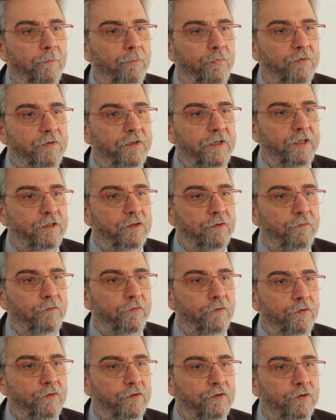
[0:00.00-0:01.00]
putting the
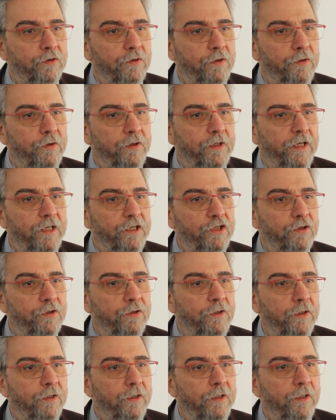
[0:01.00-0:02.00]
focus on
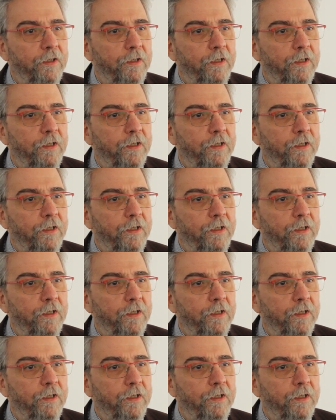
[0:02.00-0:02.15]
education